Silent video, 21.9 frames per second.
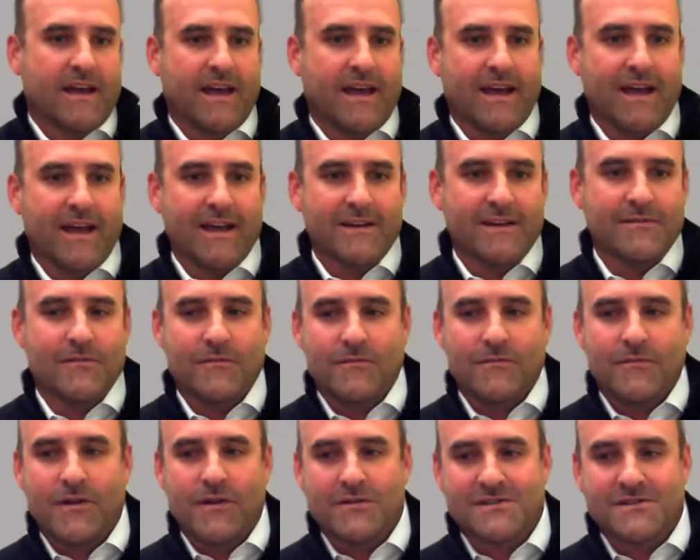And
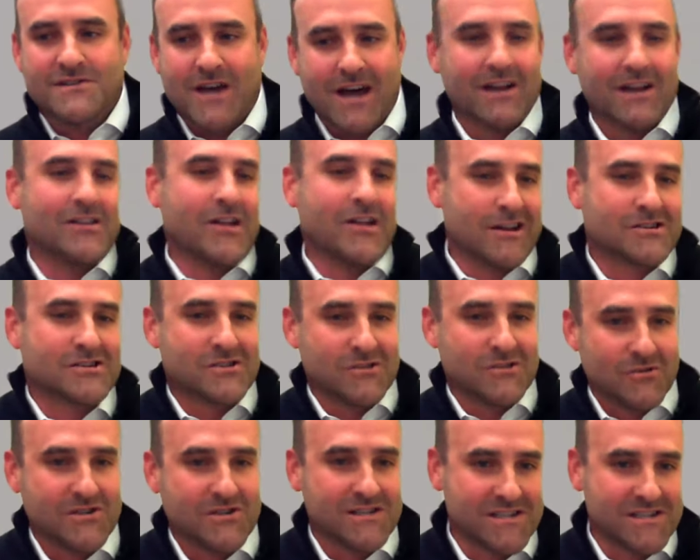there's not a lot of
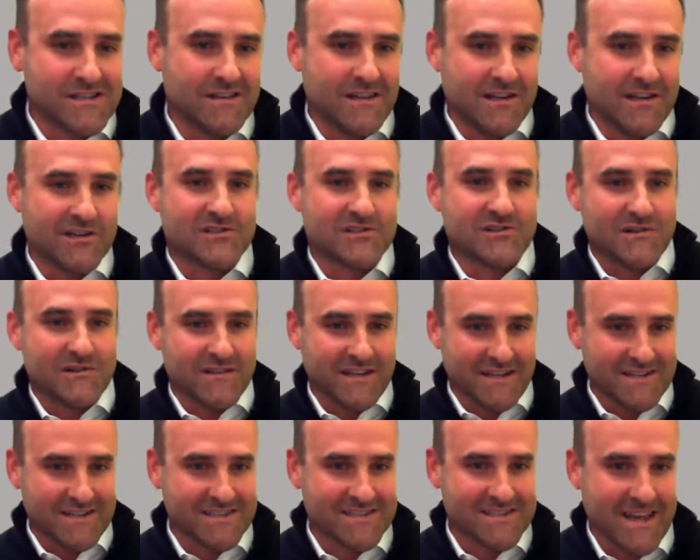solutions in the industry
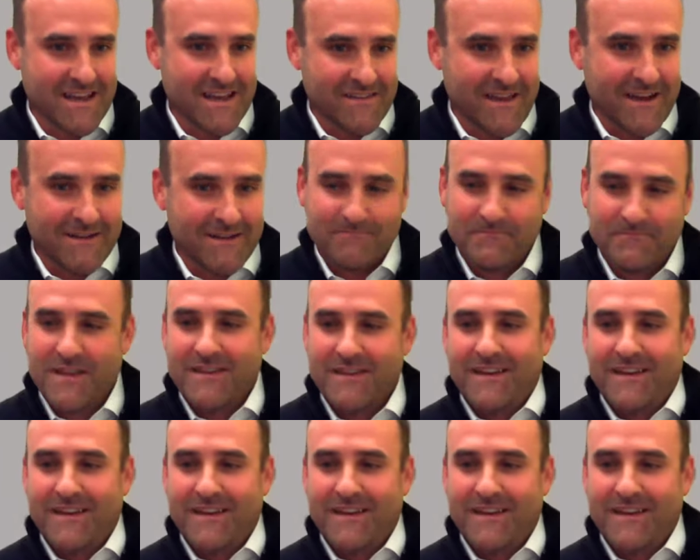that can say that.